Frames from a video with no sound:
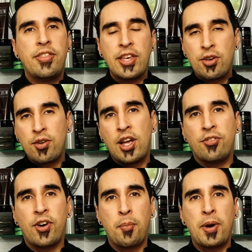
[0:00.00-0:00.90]
Thank you
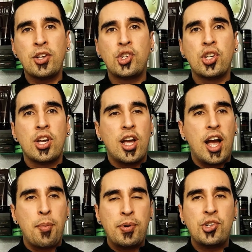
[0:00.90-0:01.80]
guys very much.
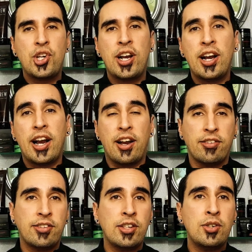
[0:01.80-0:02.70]
I appreciate it, and
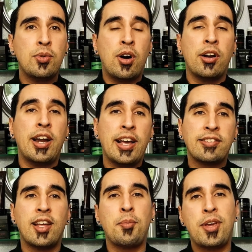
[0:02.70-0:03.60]
I'll see you all
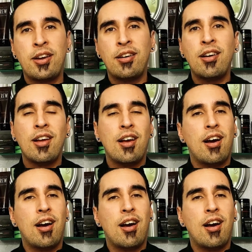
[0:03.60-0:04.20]
next time here